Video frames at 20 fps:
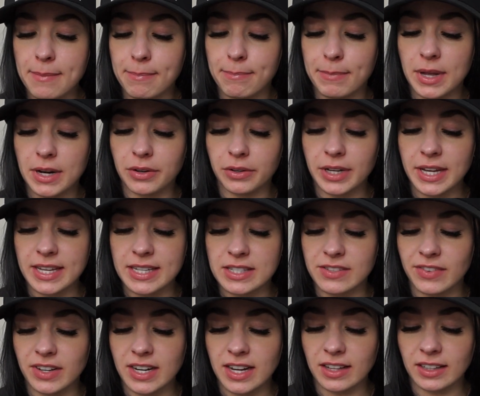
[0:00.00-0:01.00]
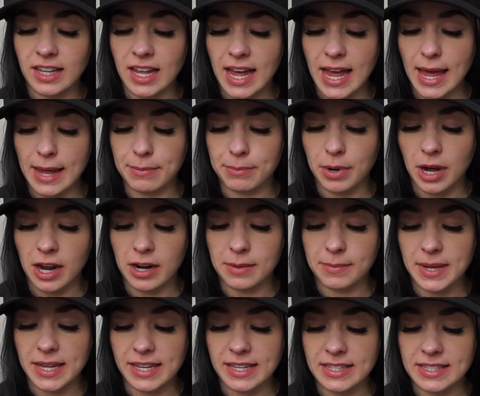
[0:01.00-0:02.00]
Middle is vanilla and
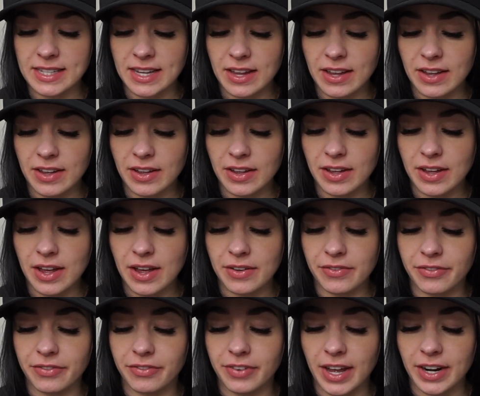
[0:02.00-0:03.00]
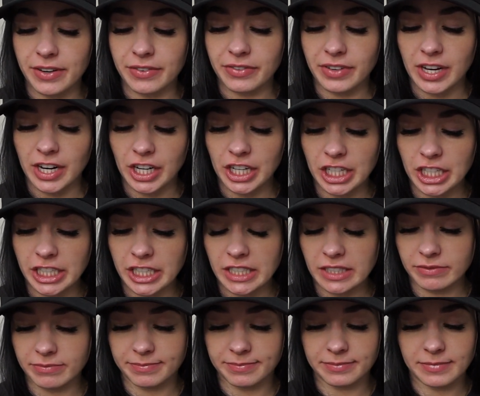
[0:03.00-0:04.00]
bottom is vetiver
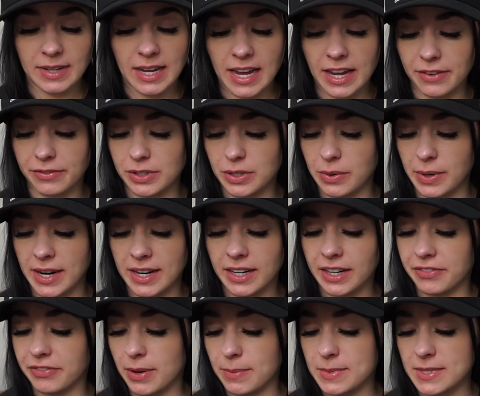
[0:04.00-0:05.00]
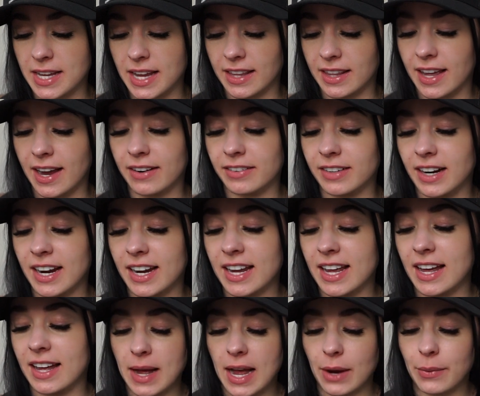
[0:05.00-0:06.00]
I have no idea if I'm saying that right.
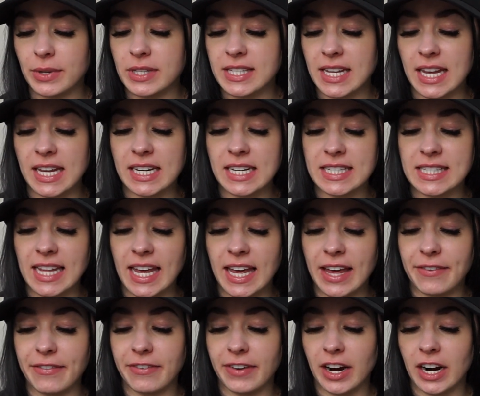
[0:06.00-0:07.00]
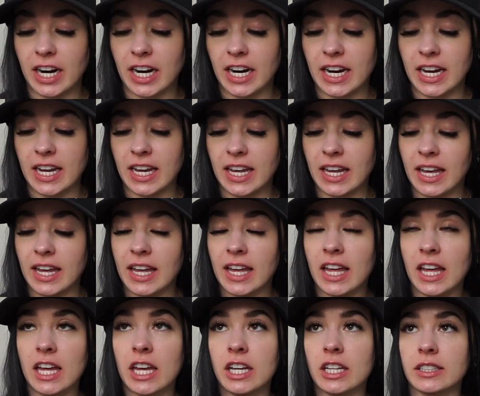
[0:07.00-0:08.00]
I would say it is like a very
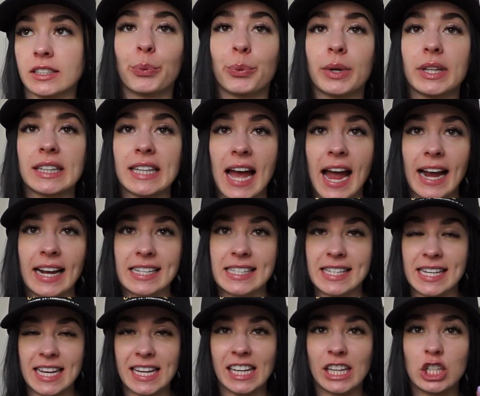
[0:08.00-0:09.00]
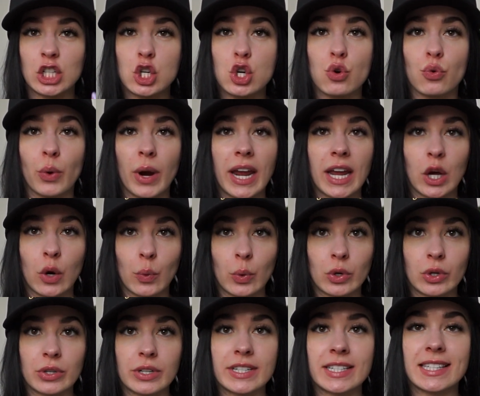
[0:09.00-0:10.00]
relaxing,
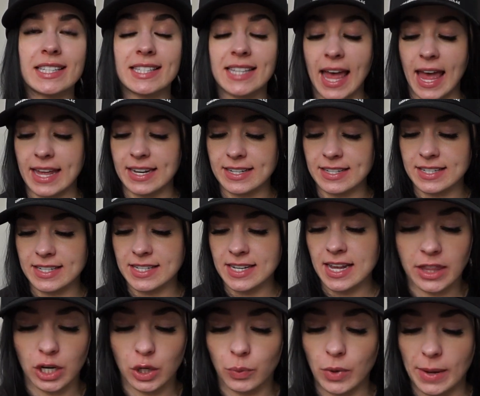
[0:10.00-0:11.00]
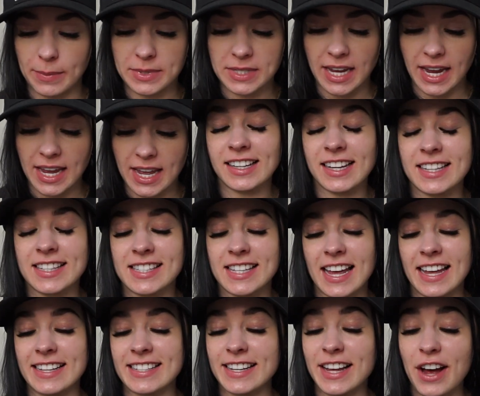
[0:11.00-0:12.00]
tranquil scent. Their website, it
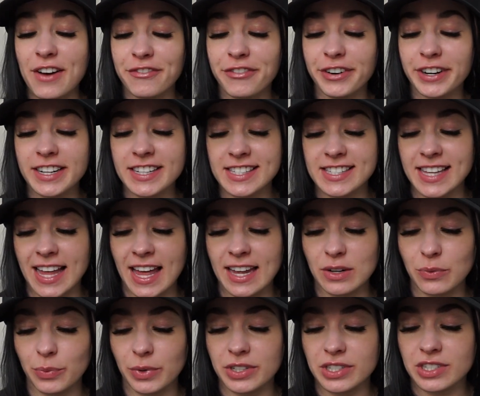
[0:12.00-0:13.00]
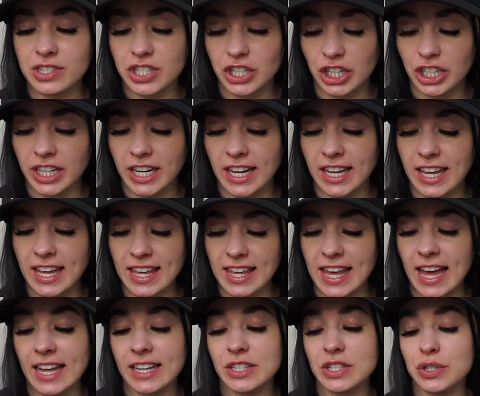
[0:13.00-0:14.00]
says, comforting scent with stirring
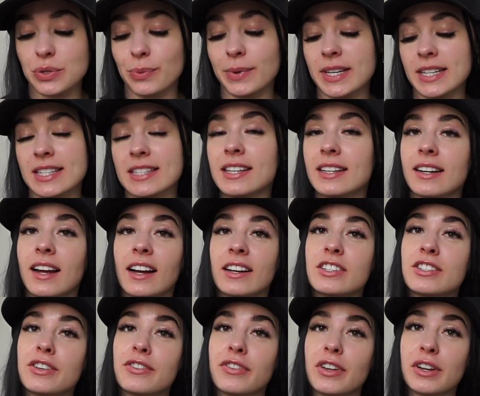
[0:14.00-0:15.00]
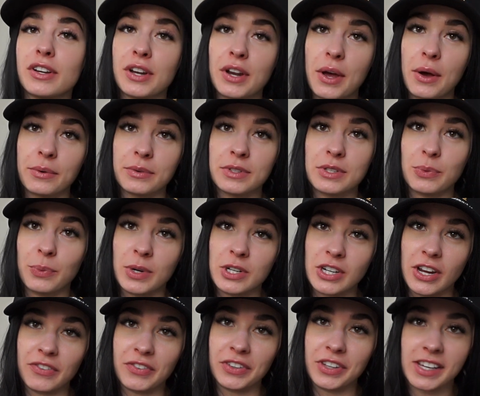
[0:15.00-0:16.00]
yet sweet, seductive notes, which
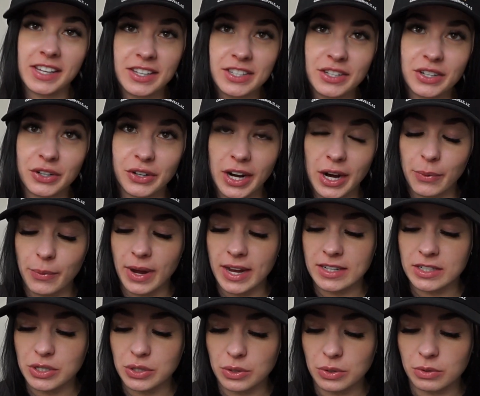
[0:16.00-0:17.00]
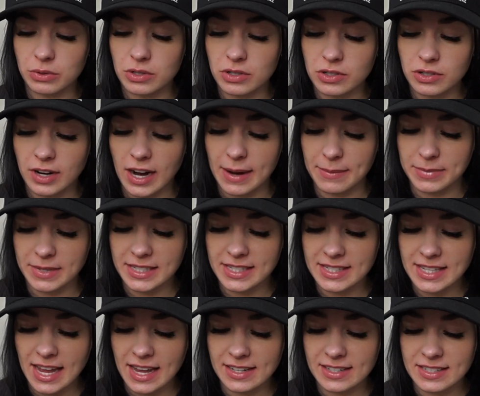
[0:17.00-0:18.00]
I feel like is a great way to describe the
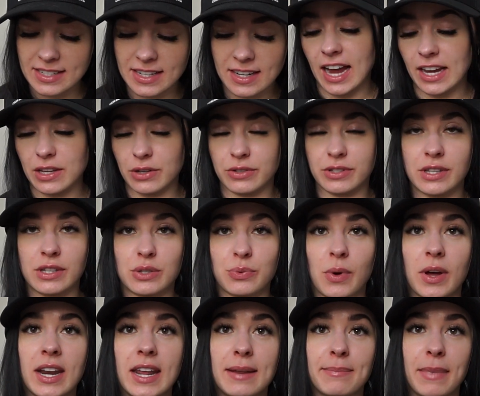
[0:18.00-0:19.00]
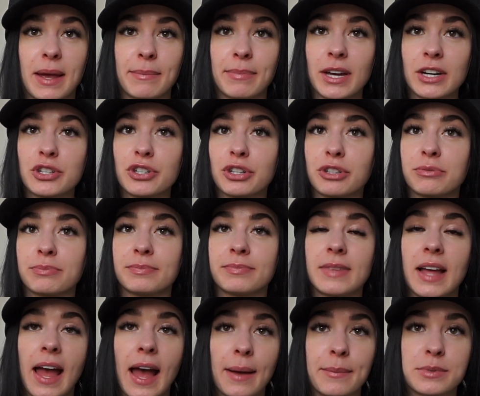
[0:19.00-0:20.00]
scent. I use this one in my bedroom,
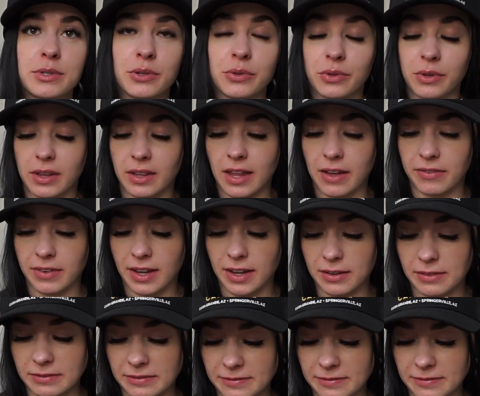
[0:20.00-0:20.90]
absolutely love it.